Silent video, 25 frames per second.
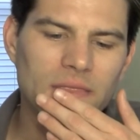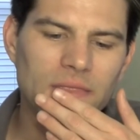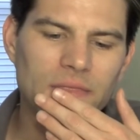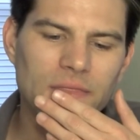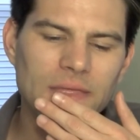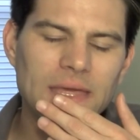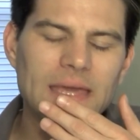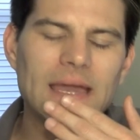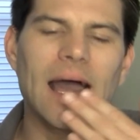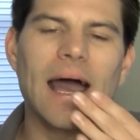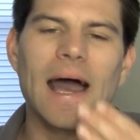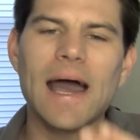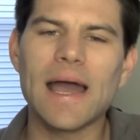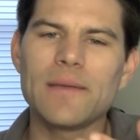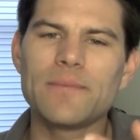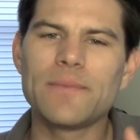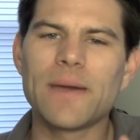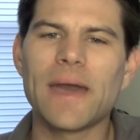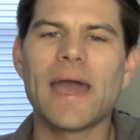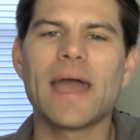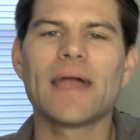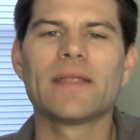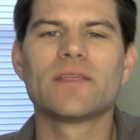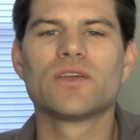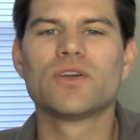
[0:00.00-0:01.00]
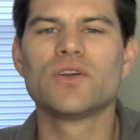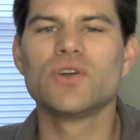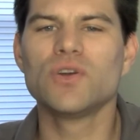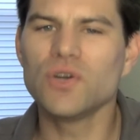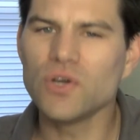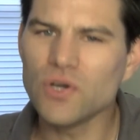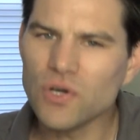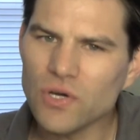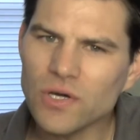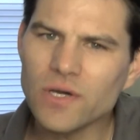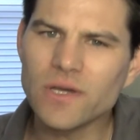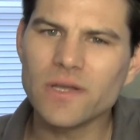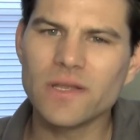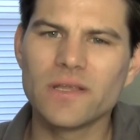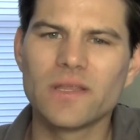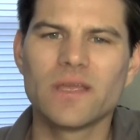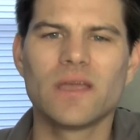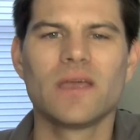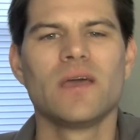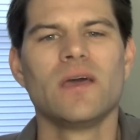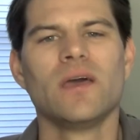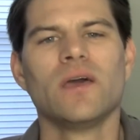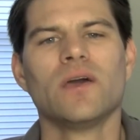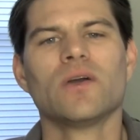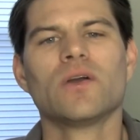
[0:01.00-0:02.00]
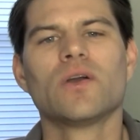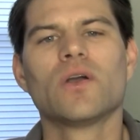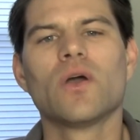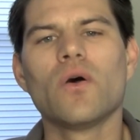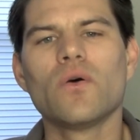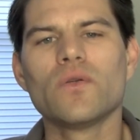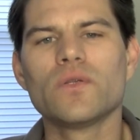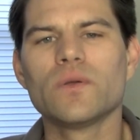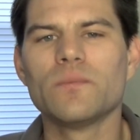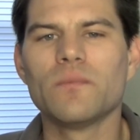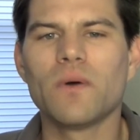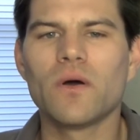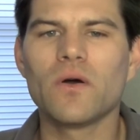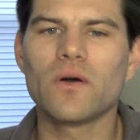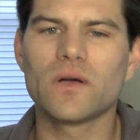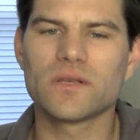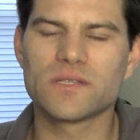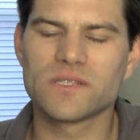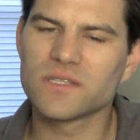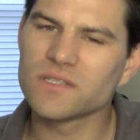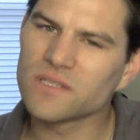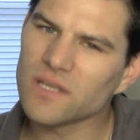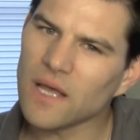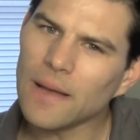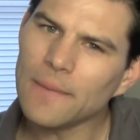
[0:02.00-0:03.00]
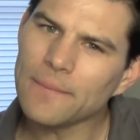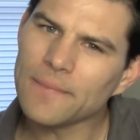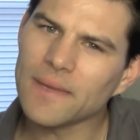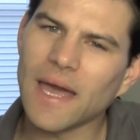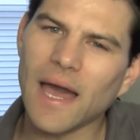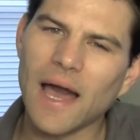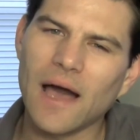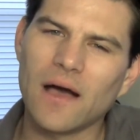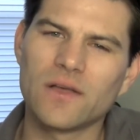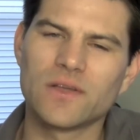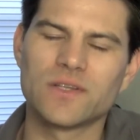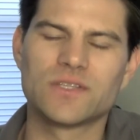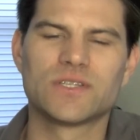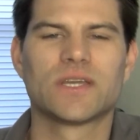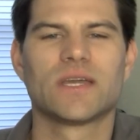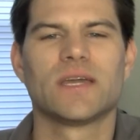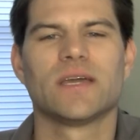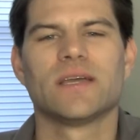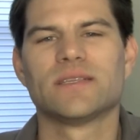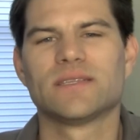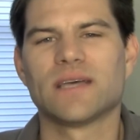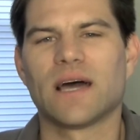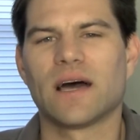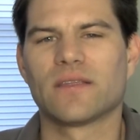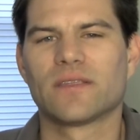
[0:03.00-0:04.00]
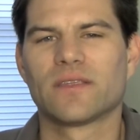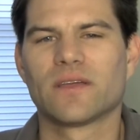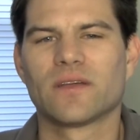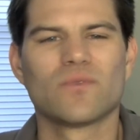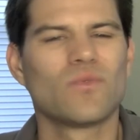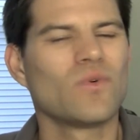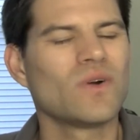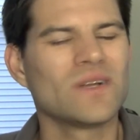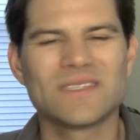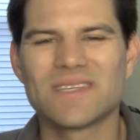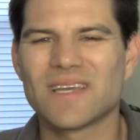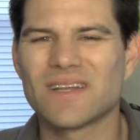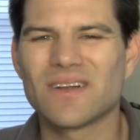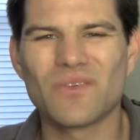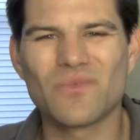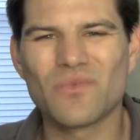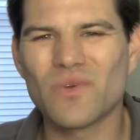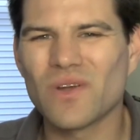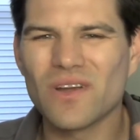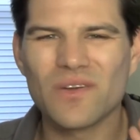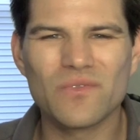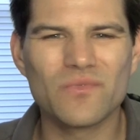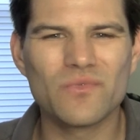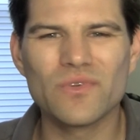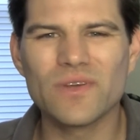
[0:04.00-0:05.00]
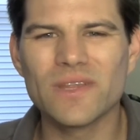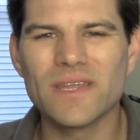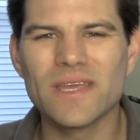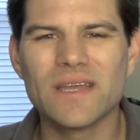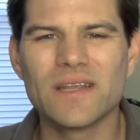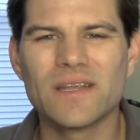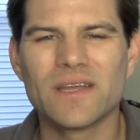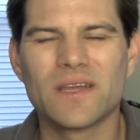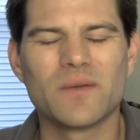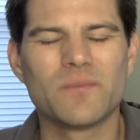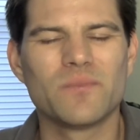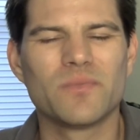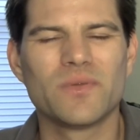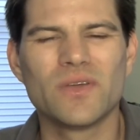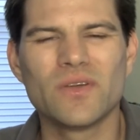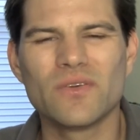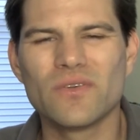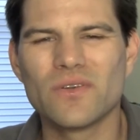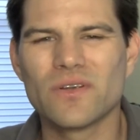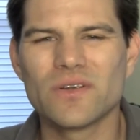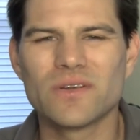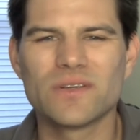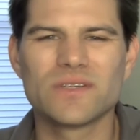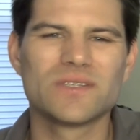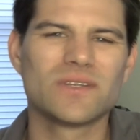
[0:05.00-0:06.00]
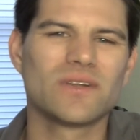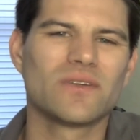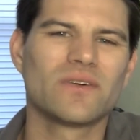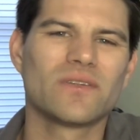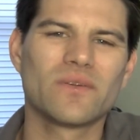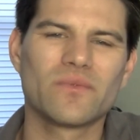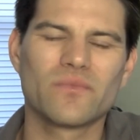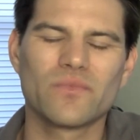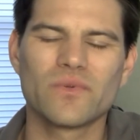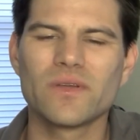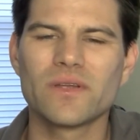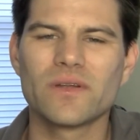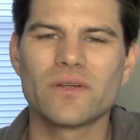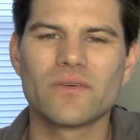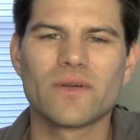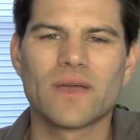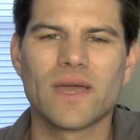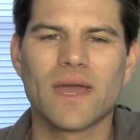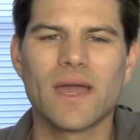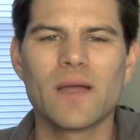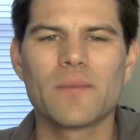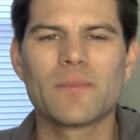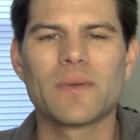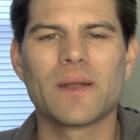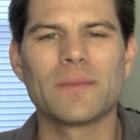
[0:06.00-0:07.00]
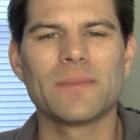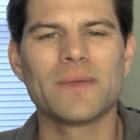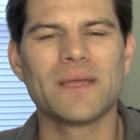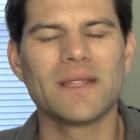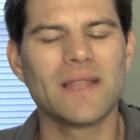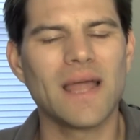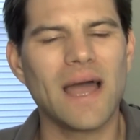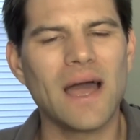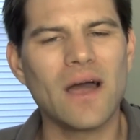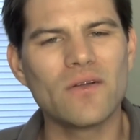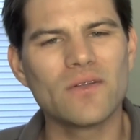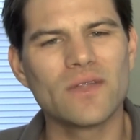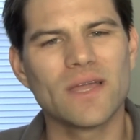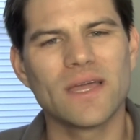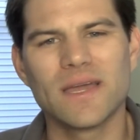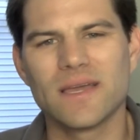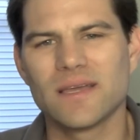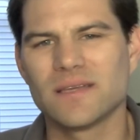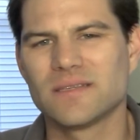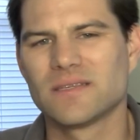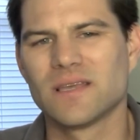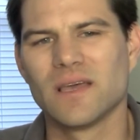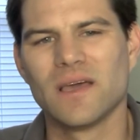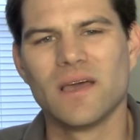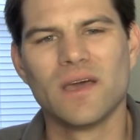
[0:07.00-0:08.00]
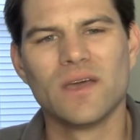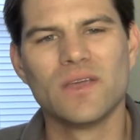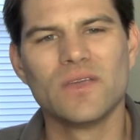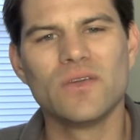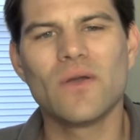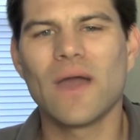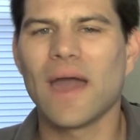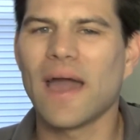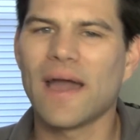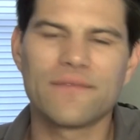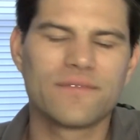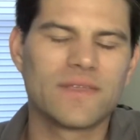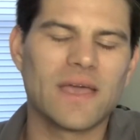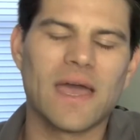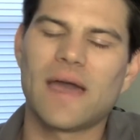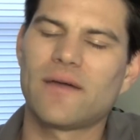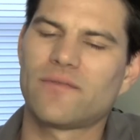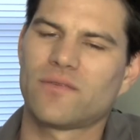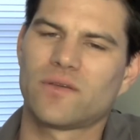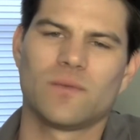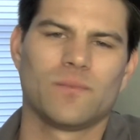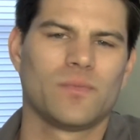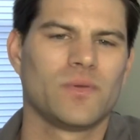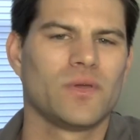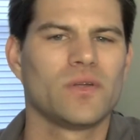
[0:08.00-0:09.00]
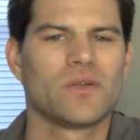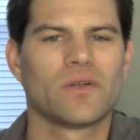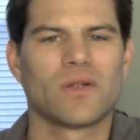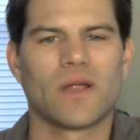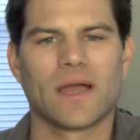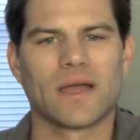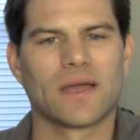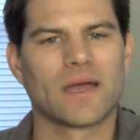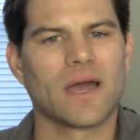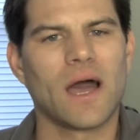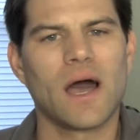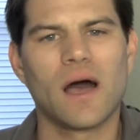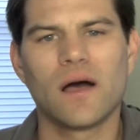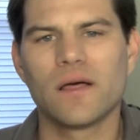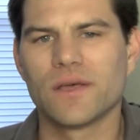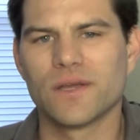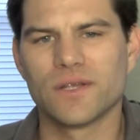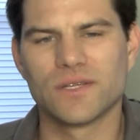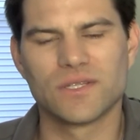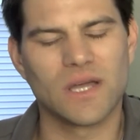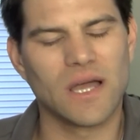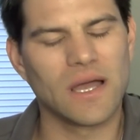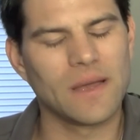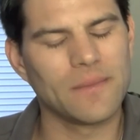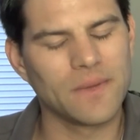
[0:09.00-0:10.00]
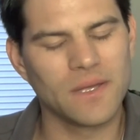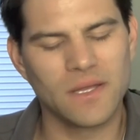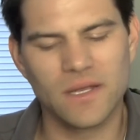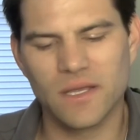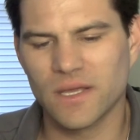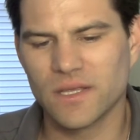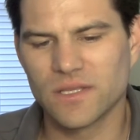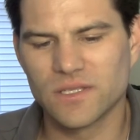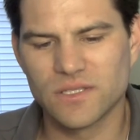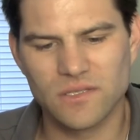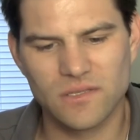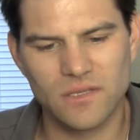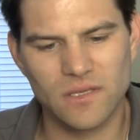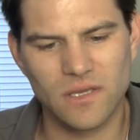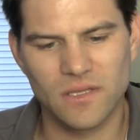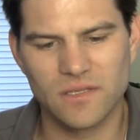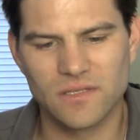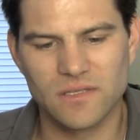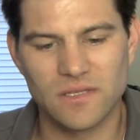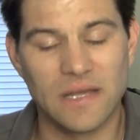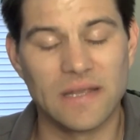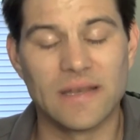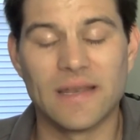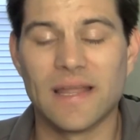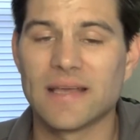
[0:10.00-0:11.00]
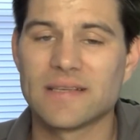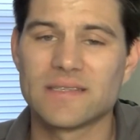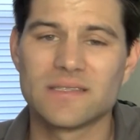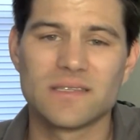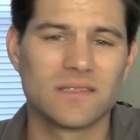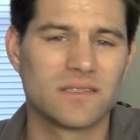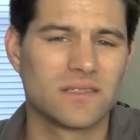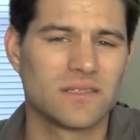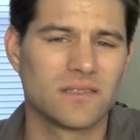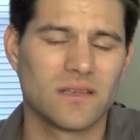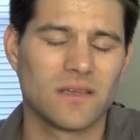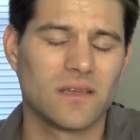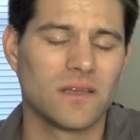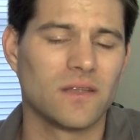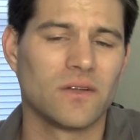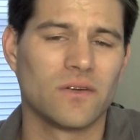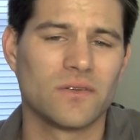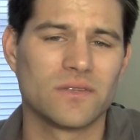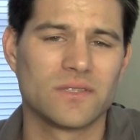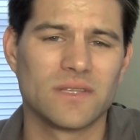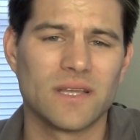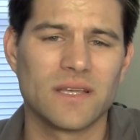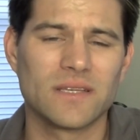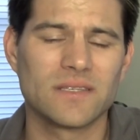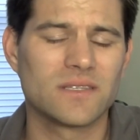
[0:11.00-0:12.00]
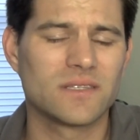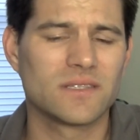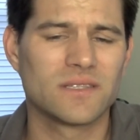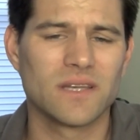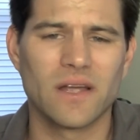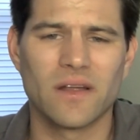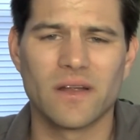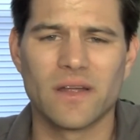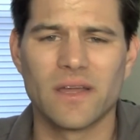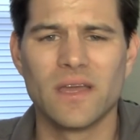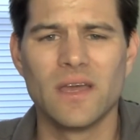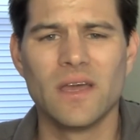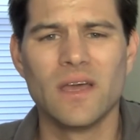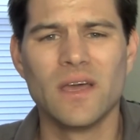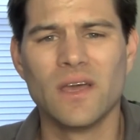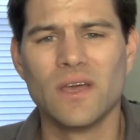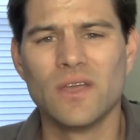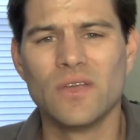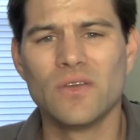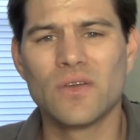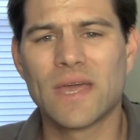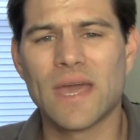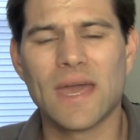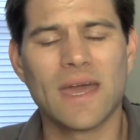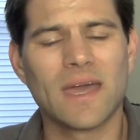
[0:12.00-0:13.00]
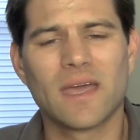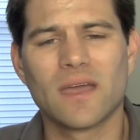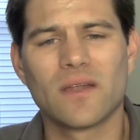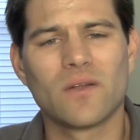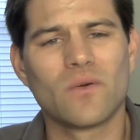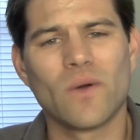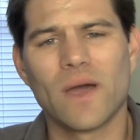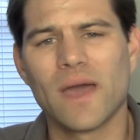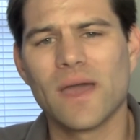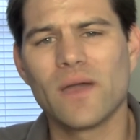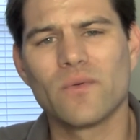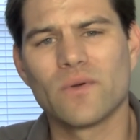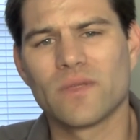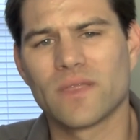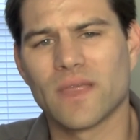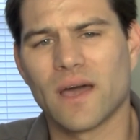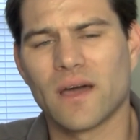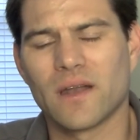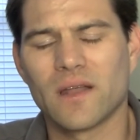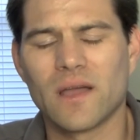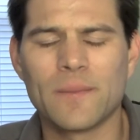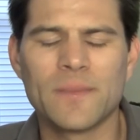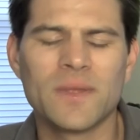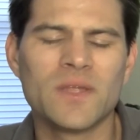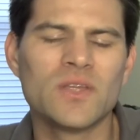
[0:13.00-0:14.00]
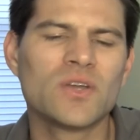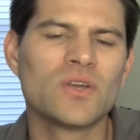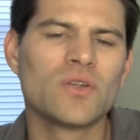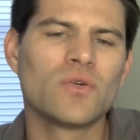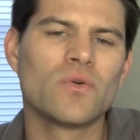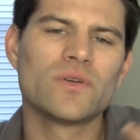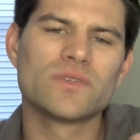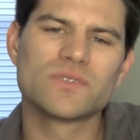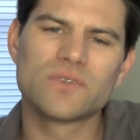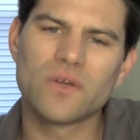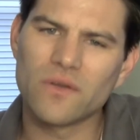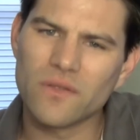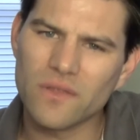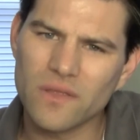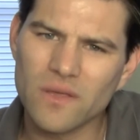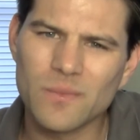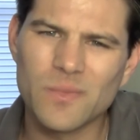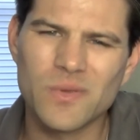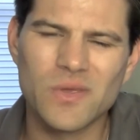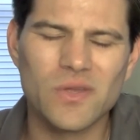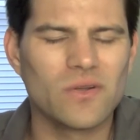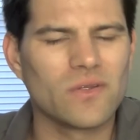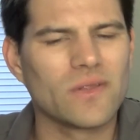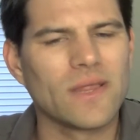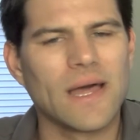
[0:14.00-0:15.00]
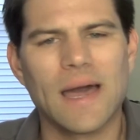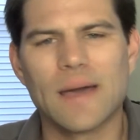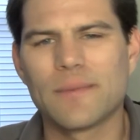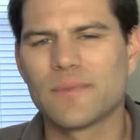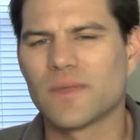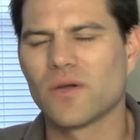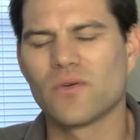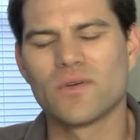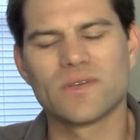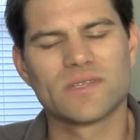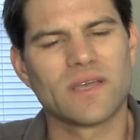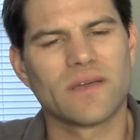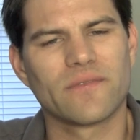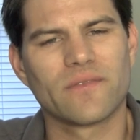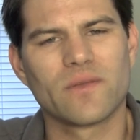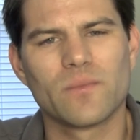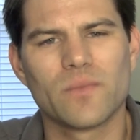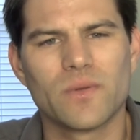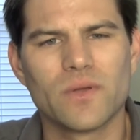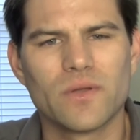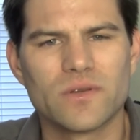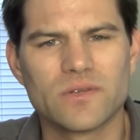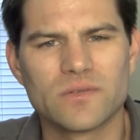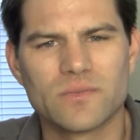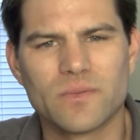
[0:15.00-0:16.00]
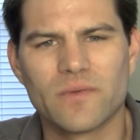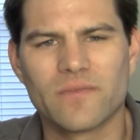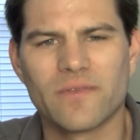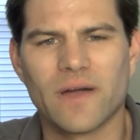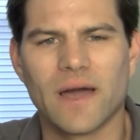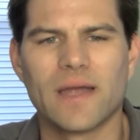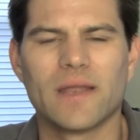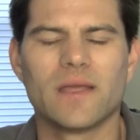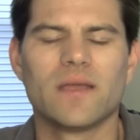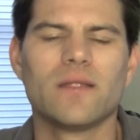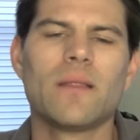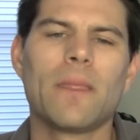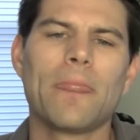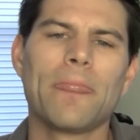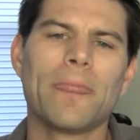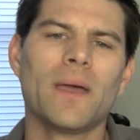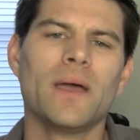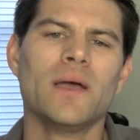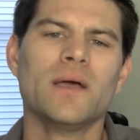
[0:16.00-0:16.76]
the iPad could go to some college kids out there, ones that are really into computers, that really don't care. But nowadays you have to have a computer at college. It's necessary. You can't get away without it. You can always go to the computer lab. They always have computers provided.